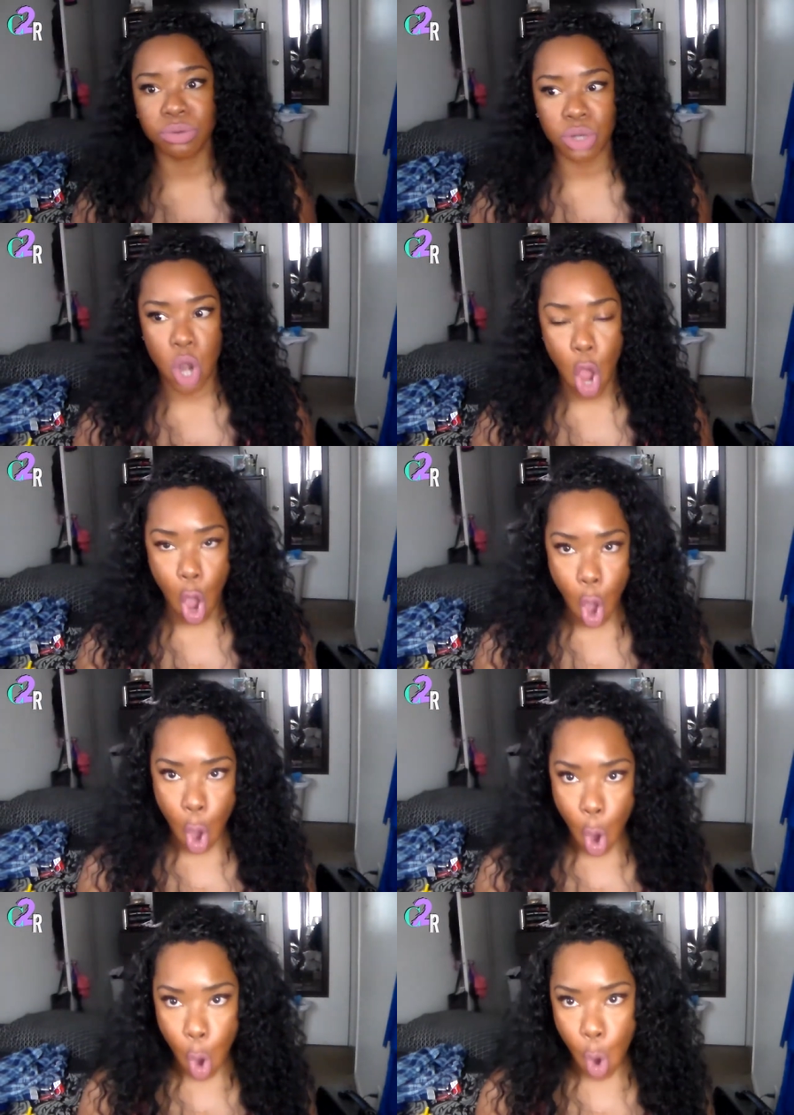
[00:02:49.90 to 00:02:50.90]
you
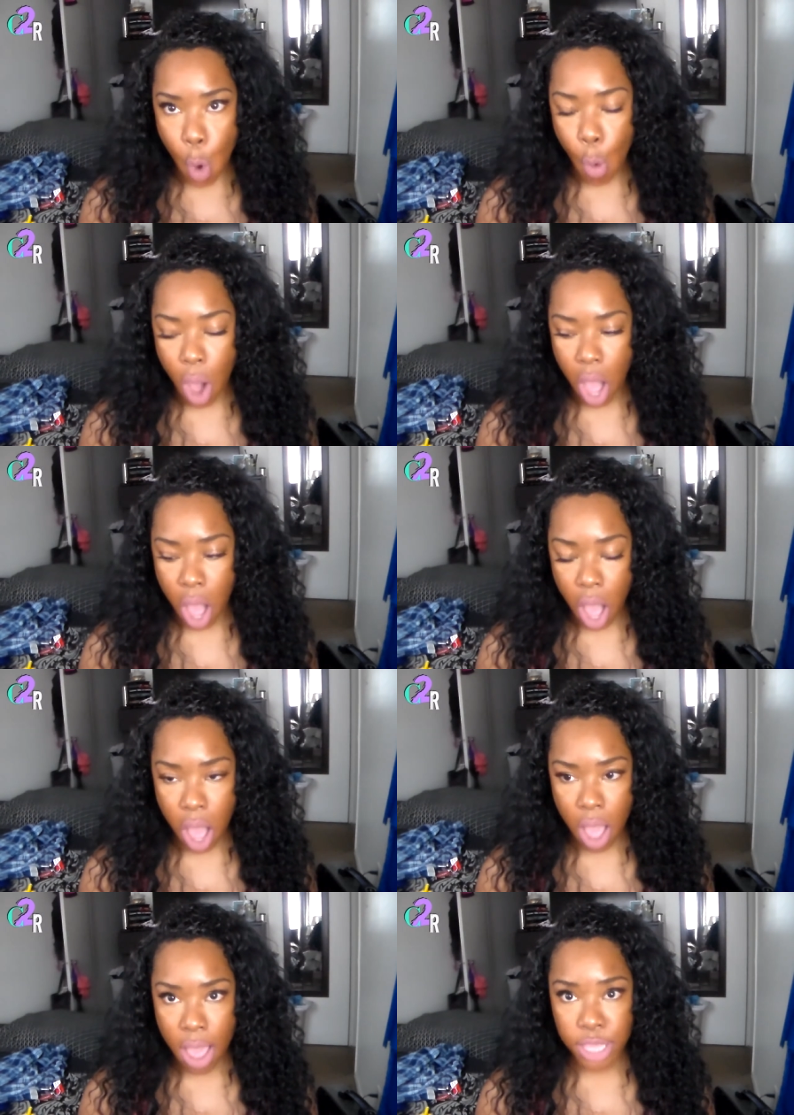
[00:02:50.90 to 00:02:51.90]
know, uh,
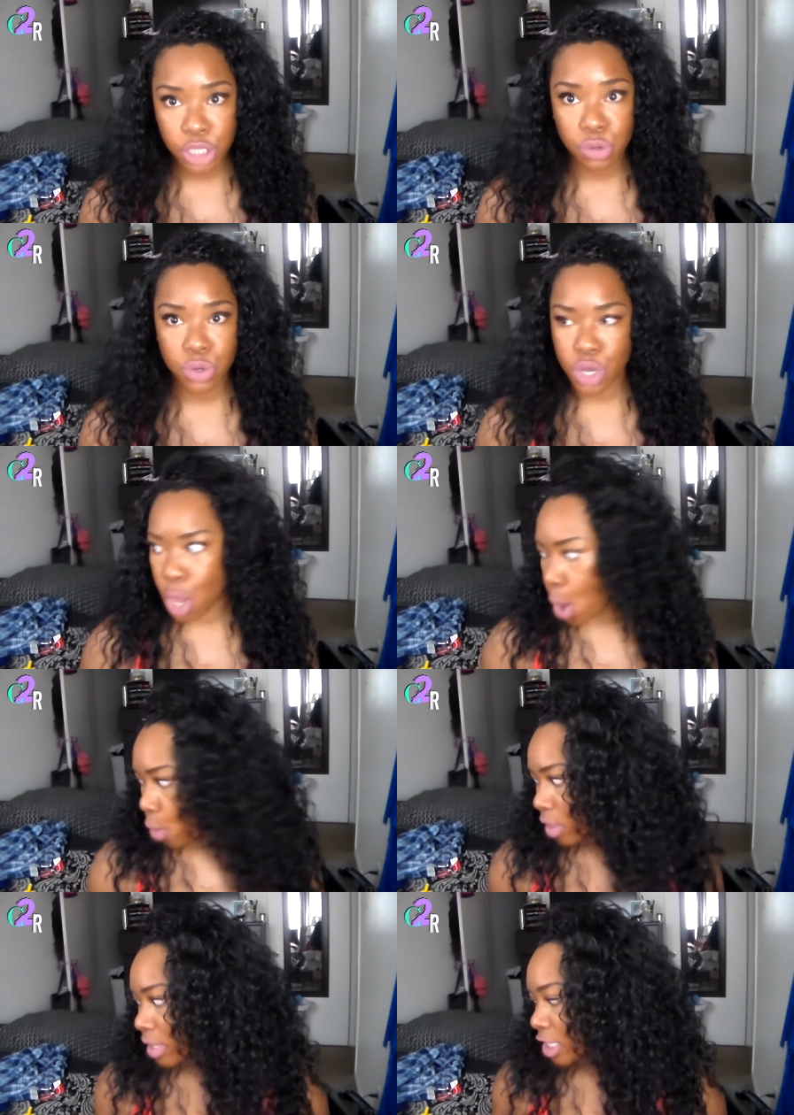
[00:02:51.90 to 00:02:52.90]
you
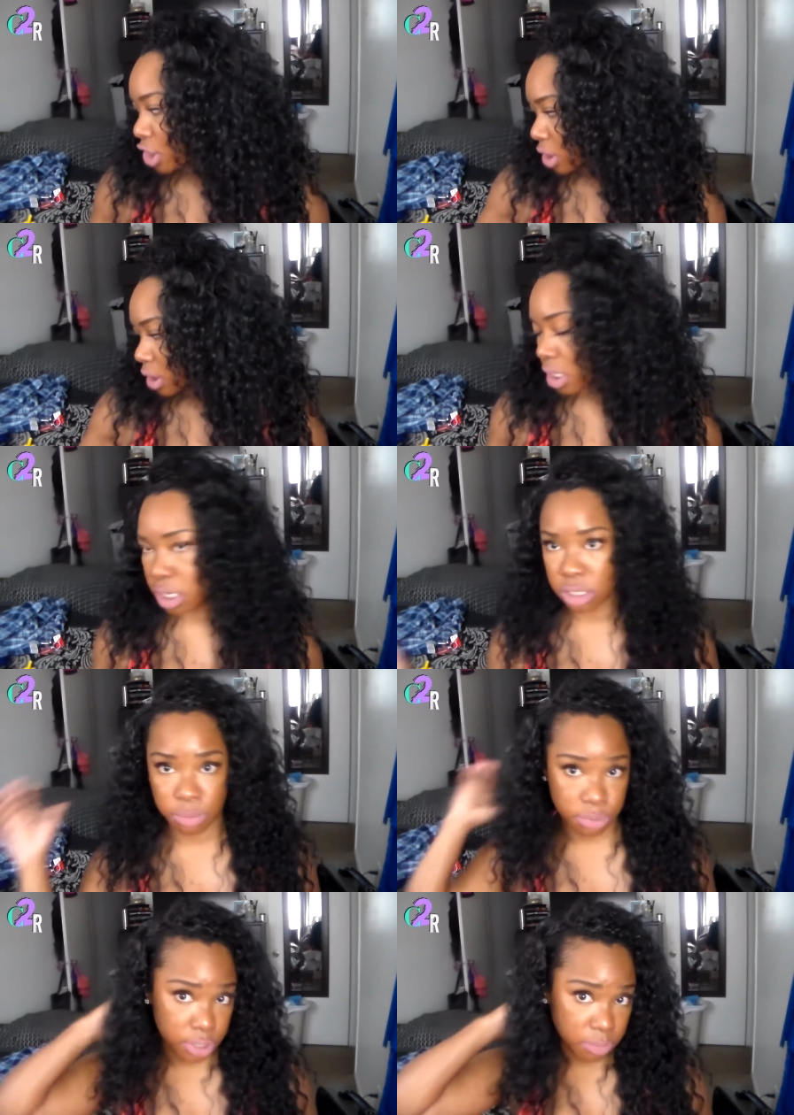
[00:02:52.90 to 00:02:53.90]
know that that shit is gonna
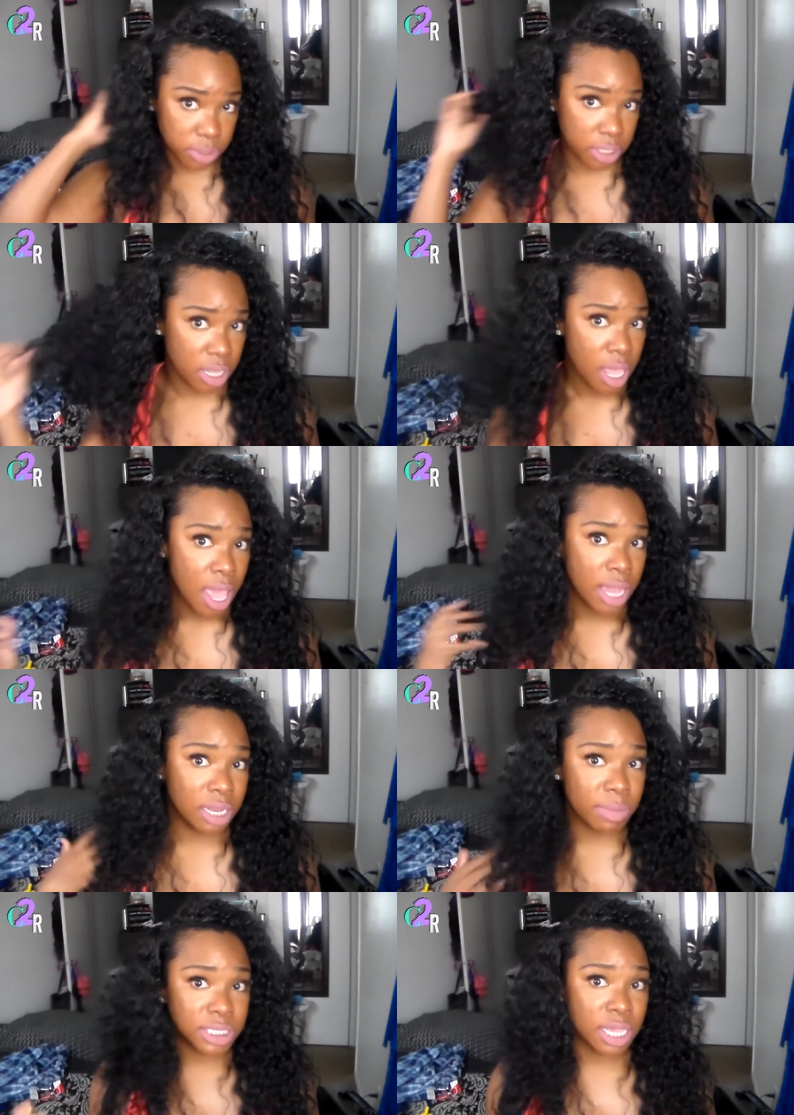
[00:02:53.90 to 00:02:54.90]
look pretty. But
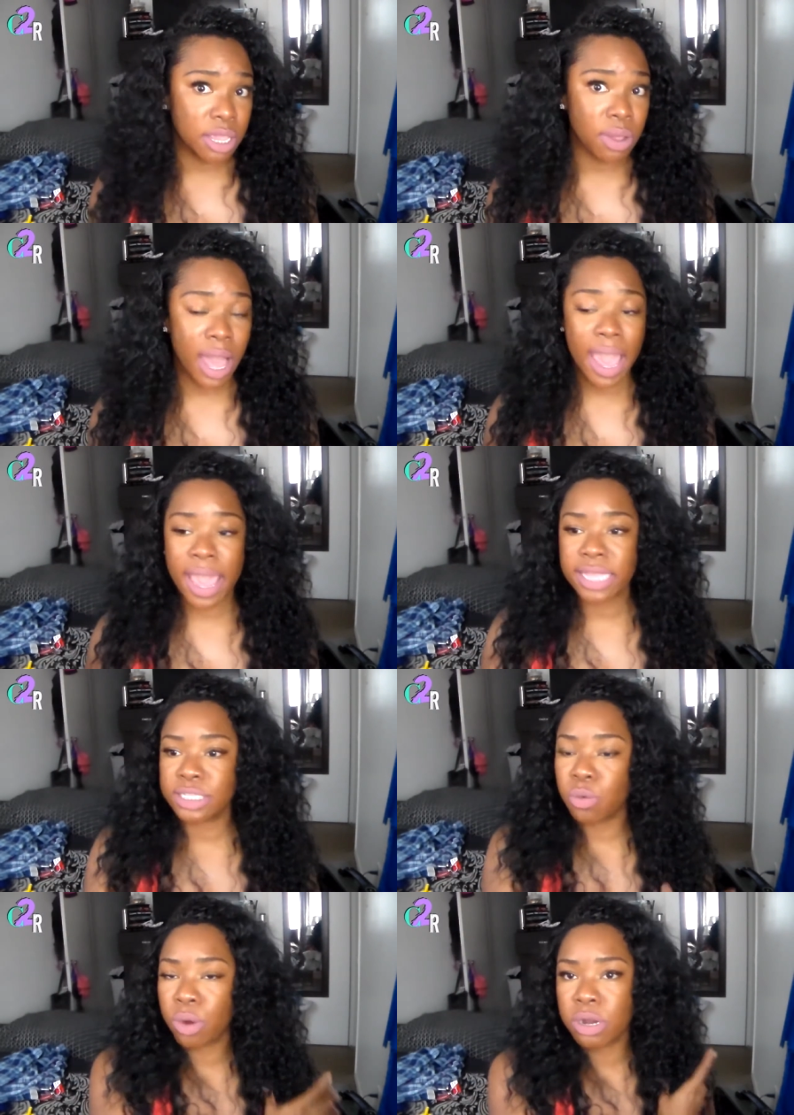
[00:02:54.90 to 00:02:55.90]
let me tell you, I
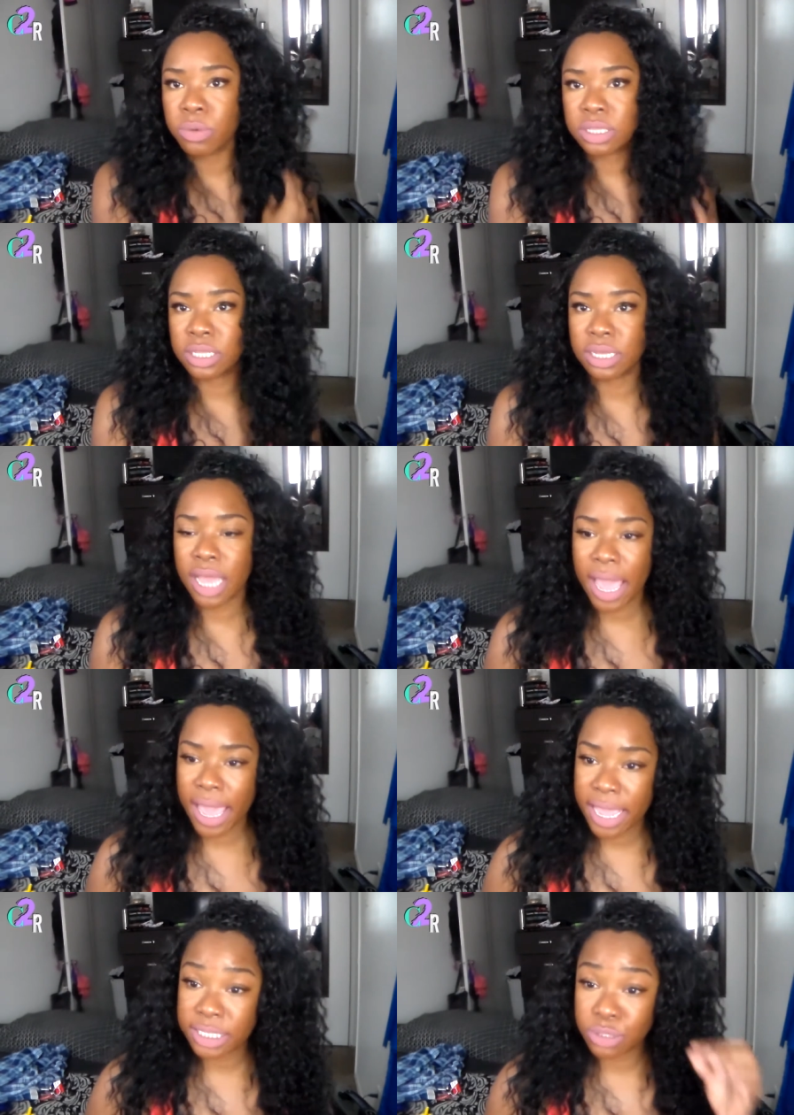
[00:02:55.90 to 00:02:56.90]
had to work with it. I
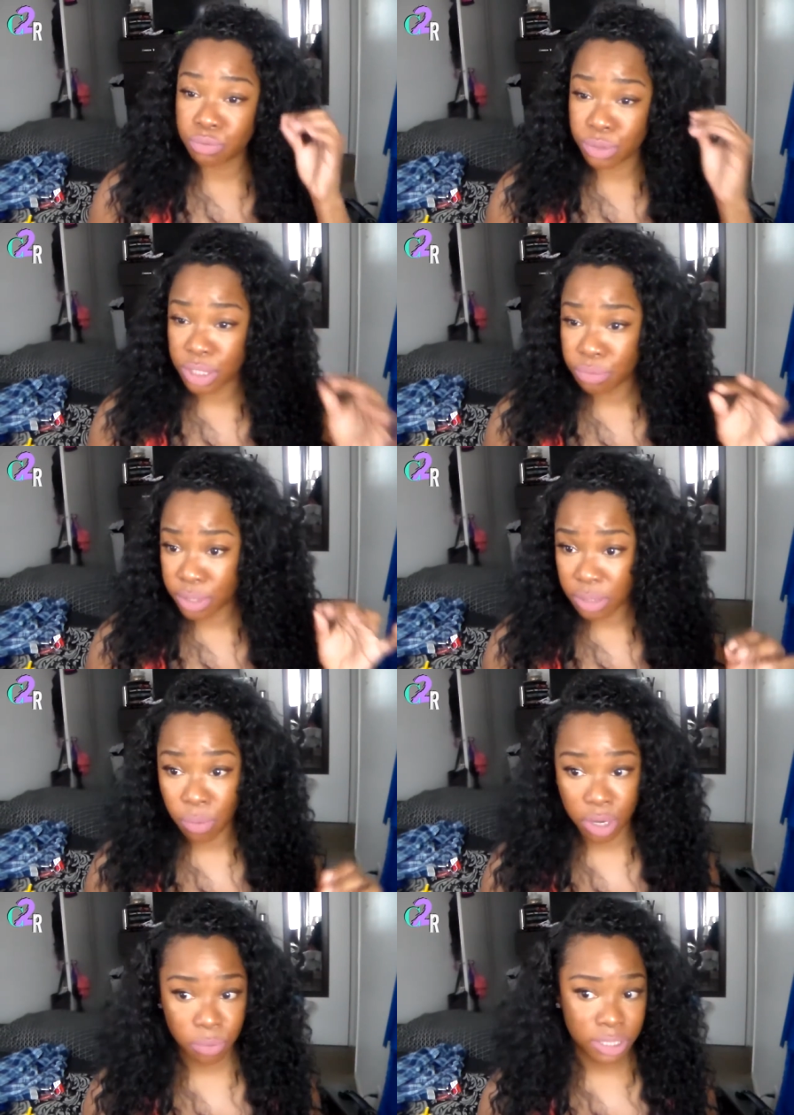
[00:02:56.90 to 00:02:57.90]
had to really, really
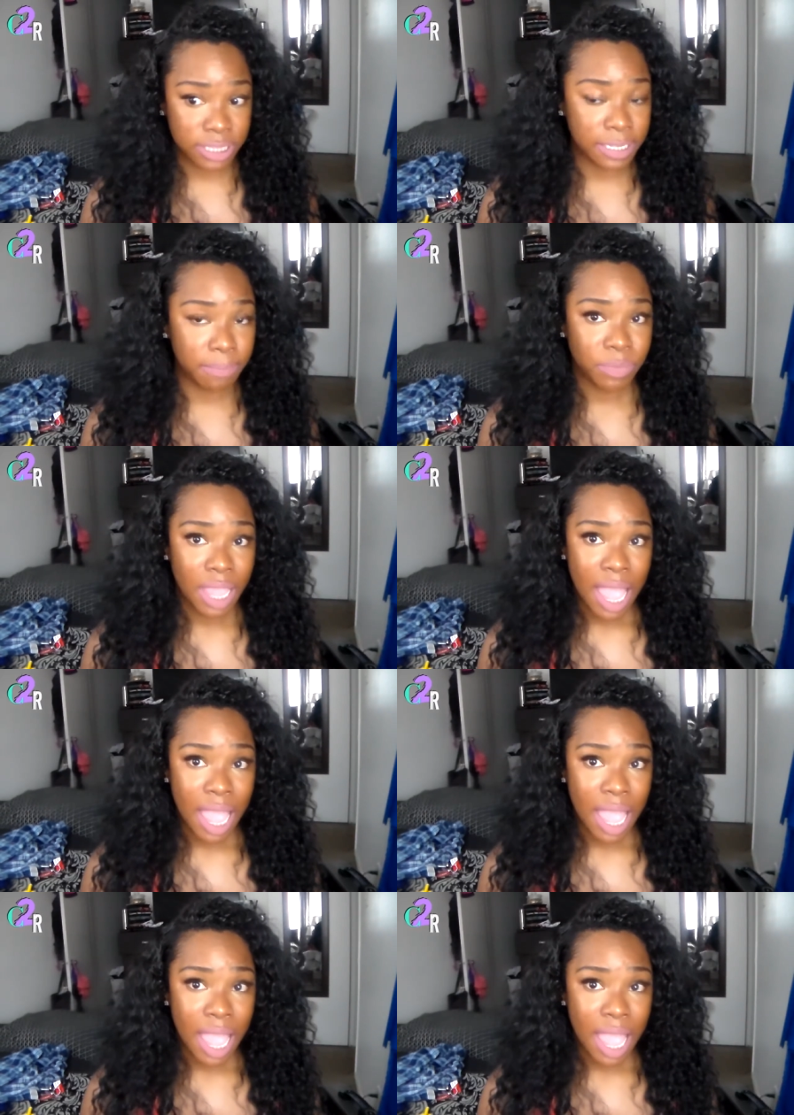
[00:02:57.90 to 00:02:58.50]
work with it.